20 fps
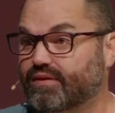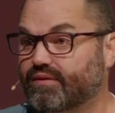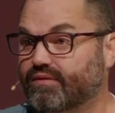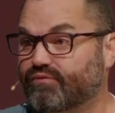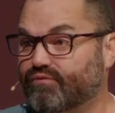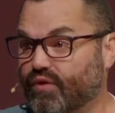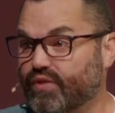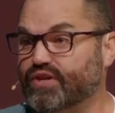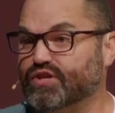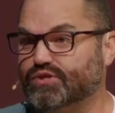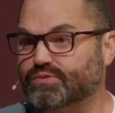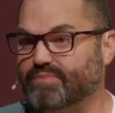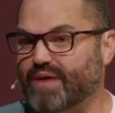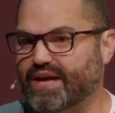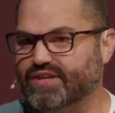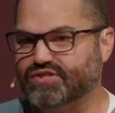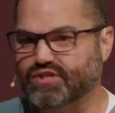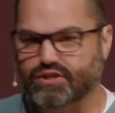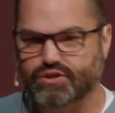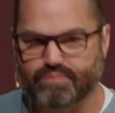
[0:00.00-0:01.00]
for this
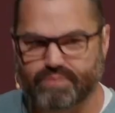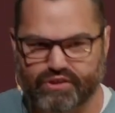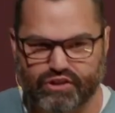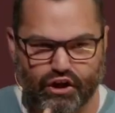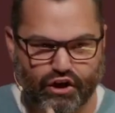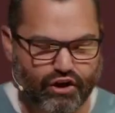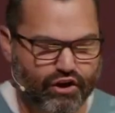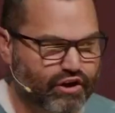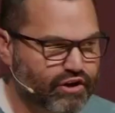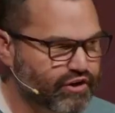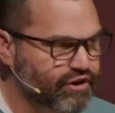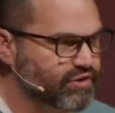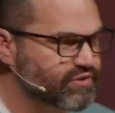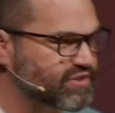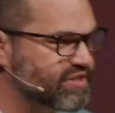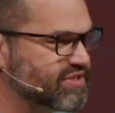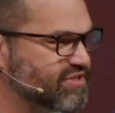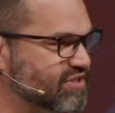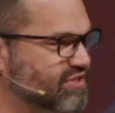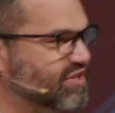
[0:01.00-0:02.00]
message. But the good news
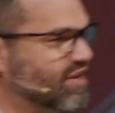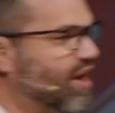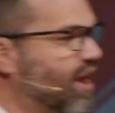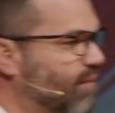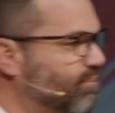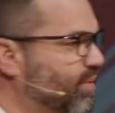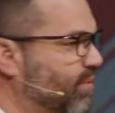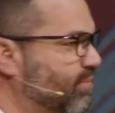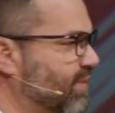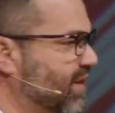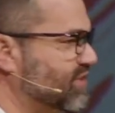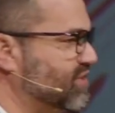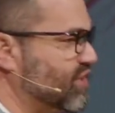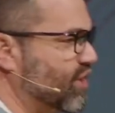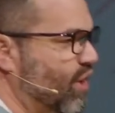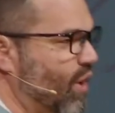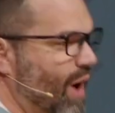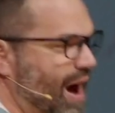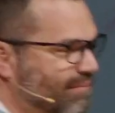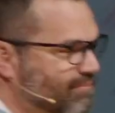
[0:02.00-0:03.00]
is a couple months
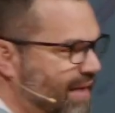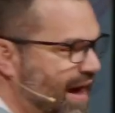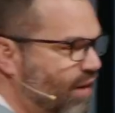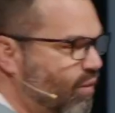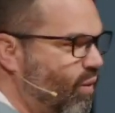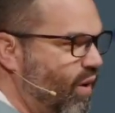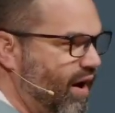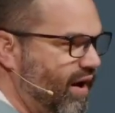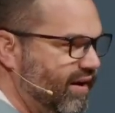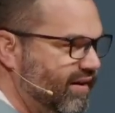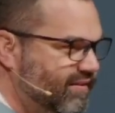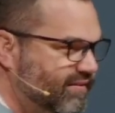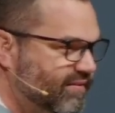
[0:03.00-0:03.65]
ago I met one.